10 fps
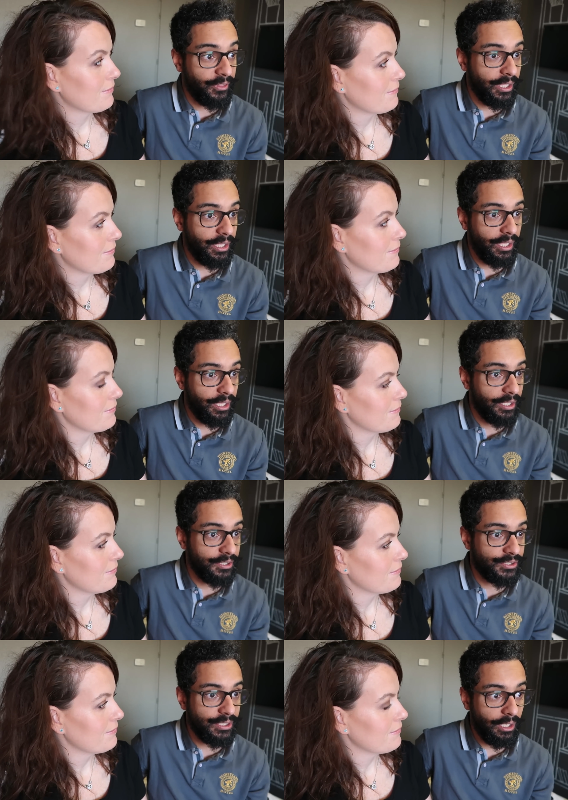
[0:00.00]
Speaker 1: thing
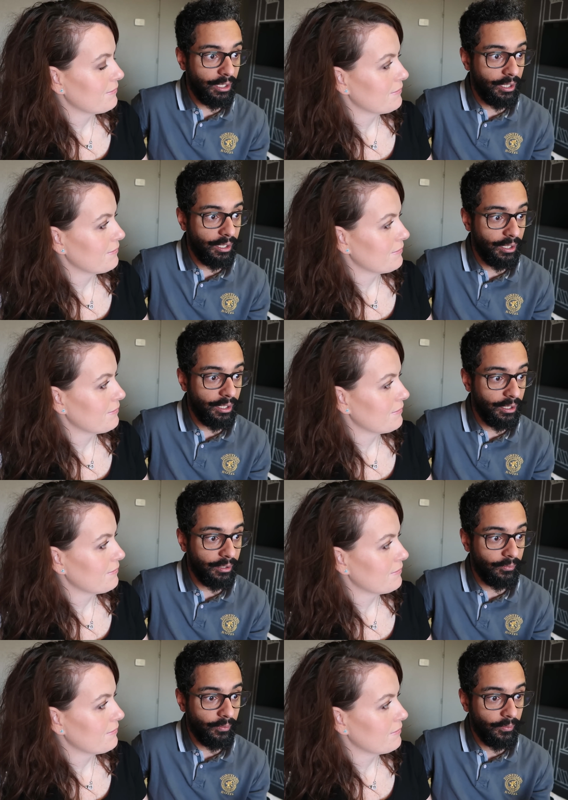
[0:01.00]
is
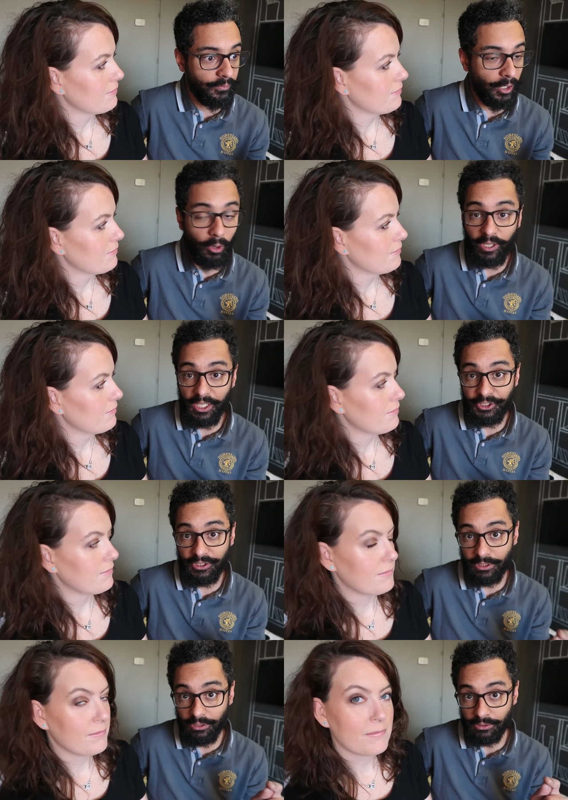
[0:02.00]
uh, the
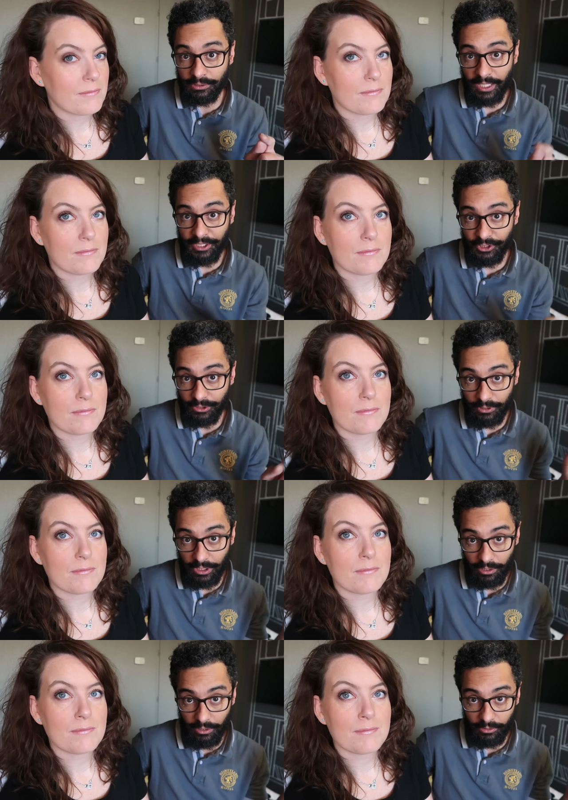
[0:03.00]
location next to
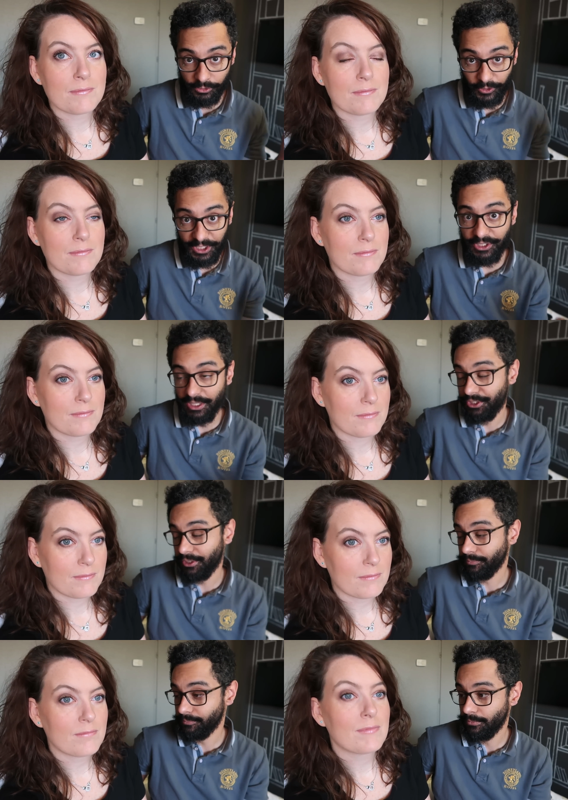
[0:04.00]
the train
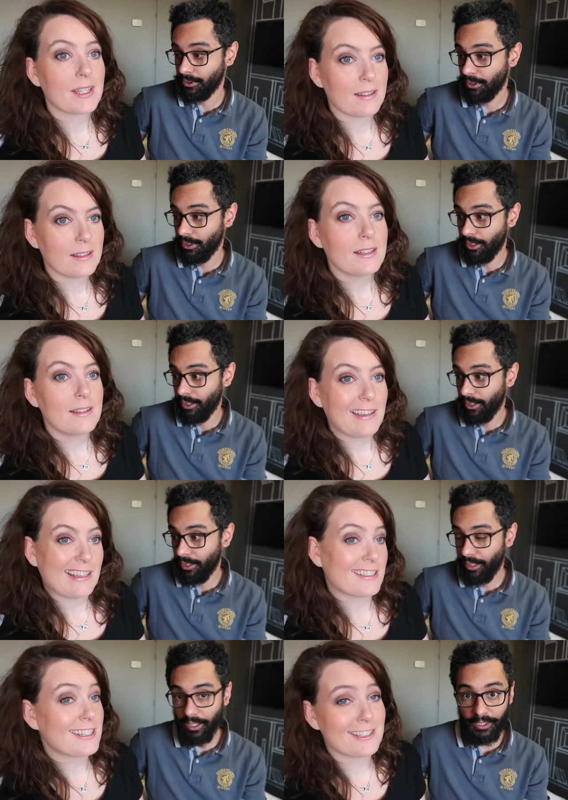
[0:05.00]
station.
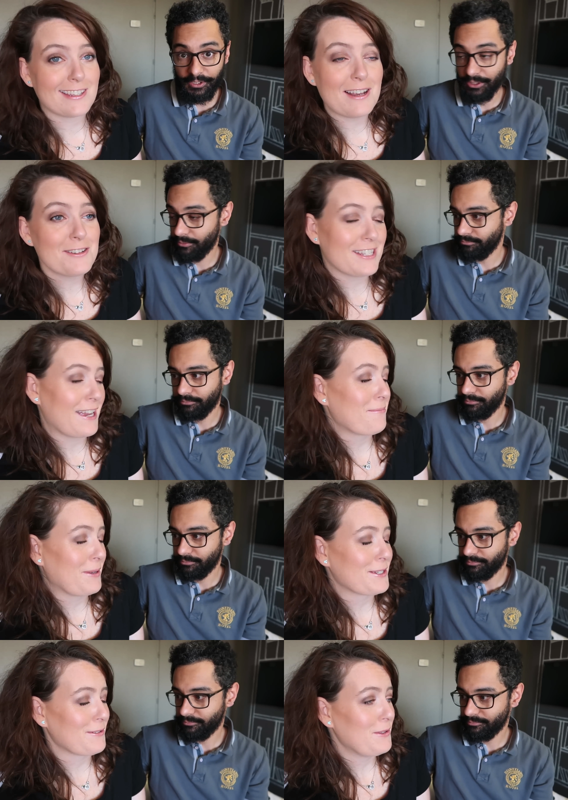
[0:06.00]
Speaker 2: Yes, it is it's a downside
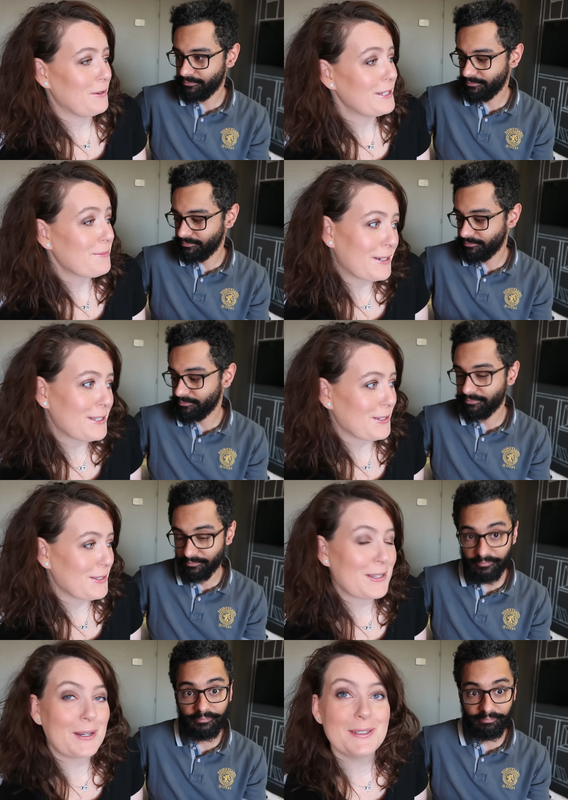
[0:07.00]
because of the noise, but it's
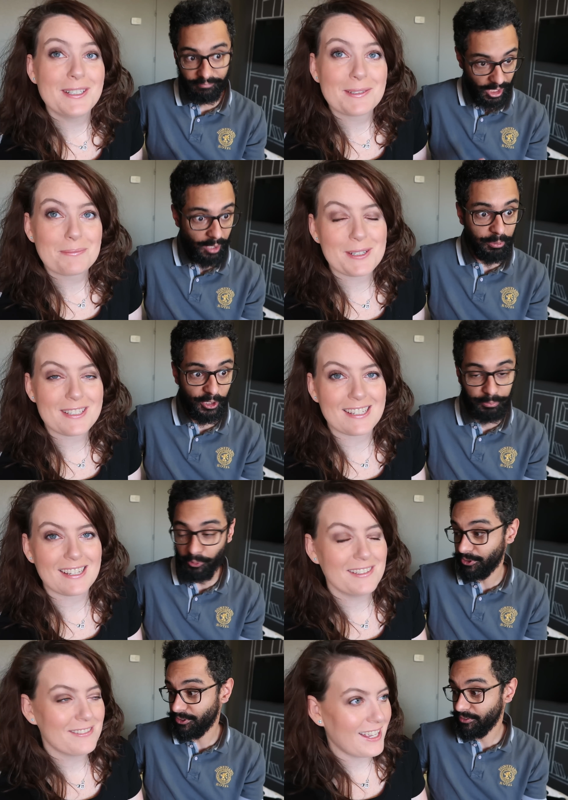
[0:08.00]
also
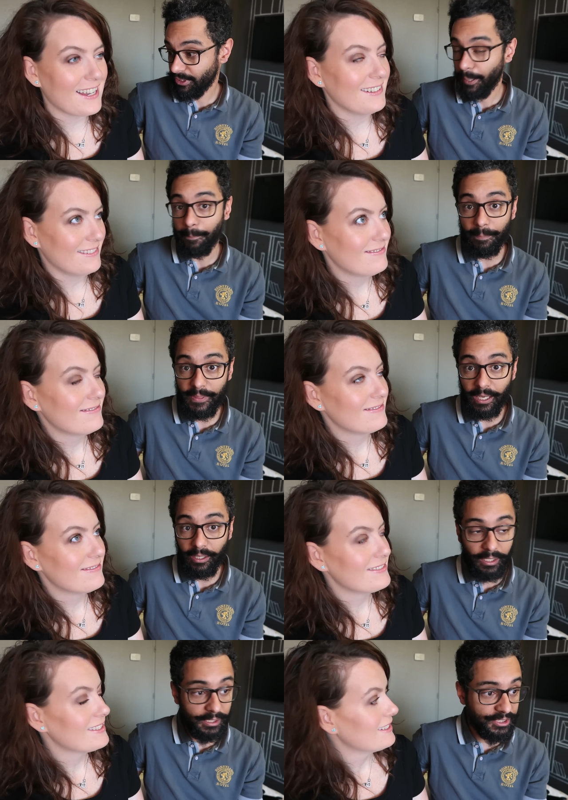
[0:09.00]
positive. Yeah.
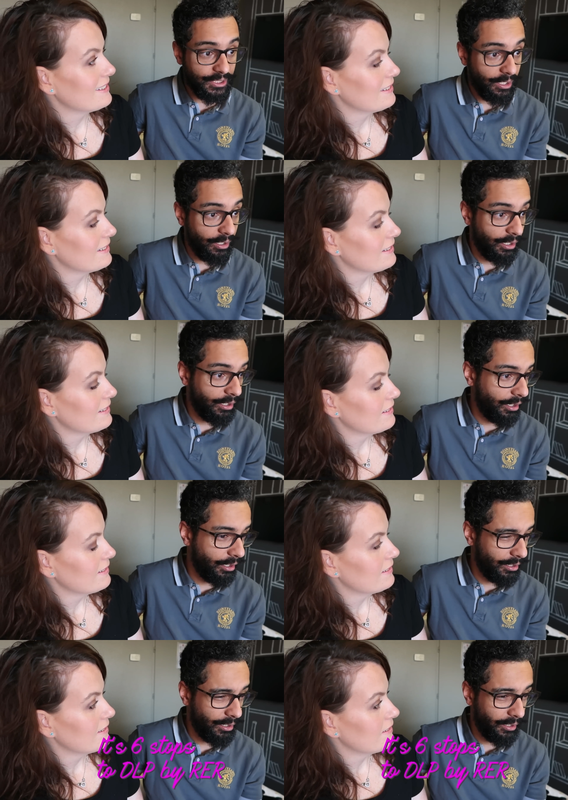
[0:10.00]
Speaker 1: yeah. yeah, It's uh,
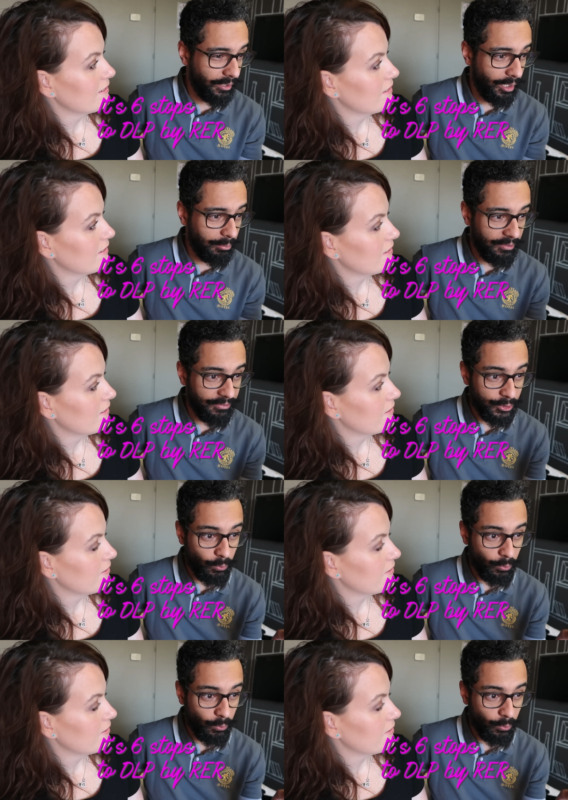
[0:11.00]
uh, I believe